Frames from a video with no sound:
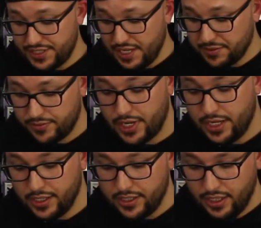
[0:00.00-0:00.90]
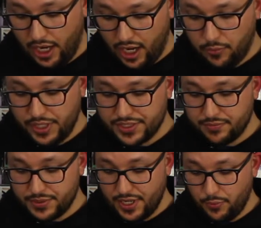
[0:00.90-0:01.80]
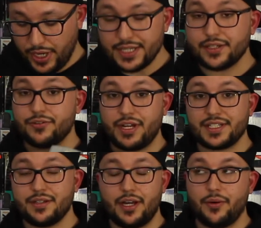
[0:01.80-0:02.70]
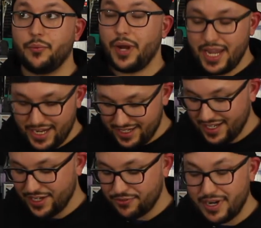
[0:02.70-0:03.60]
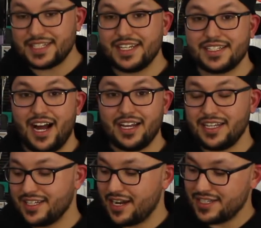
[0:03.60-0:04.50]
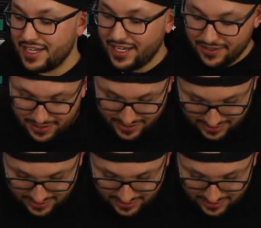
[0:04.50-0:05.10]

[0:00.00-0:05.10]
This game's great. Wayne Gretzky's Hockey 98.